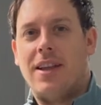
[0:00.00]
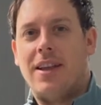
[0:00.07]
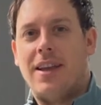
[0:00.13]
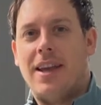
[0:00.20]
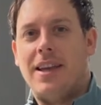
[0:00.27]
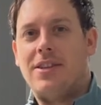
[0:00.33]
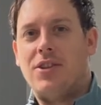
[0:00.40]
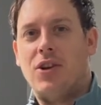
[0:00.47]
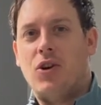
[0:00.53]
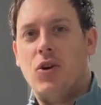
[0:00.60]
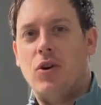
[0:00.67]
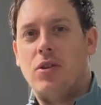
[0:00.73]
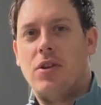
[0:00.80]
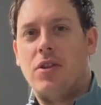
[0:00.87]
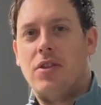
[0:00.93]
It's the
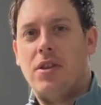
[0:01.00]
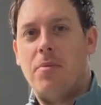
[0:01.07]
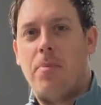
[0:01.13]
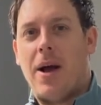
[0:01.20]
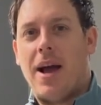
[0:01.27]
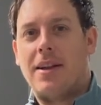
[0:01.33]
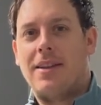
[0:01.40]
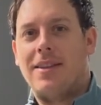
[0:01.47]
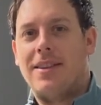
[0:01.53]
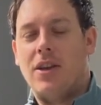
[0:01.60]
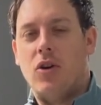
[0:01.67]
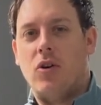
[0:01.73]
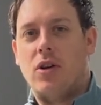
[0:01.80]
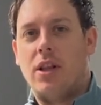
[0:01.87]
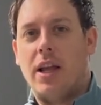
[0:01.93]
good, the bad, the
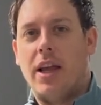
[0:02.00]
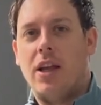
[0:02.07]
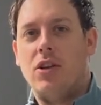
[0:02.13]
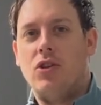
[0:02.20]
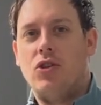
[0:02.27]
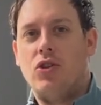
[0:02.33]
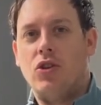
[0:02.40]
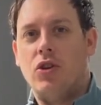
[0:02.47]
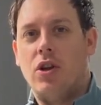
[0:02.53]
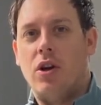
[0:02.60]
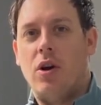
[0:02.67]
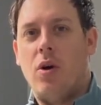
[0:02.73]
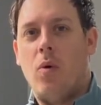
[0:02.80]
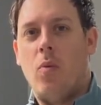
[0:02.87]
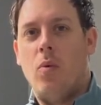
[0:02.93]
ugly.
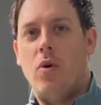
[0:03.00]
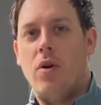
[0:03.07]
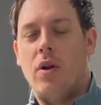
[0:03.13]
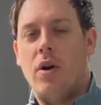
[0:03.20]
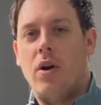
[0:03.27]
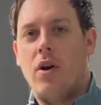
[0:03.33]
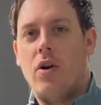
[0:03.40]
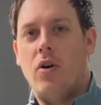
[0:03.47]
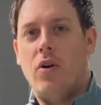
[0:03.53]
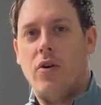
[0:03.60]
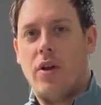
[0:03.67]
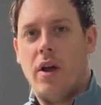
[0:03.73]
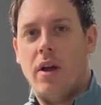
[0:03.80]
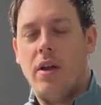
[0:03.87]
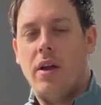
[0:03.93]
Shoulda, woulda,
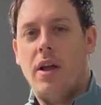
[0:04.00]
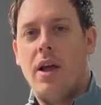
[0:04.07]
coulda.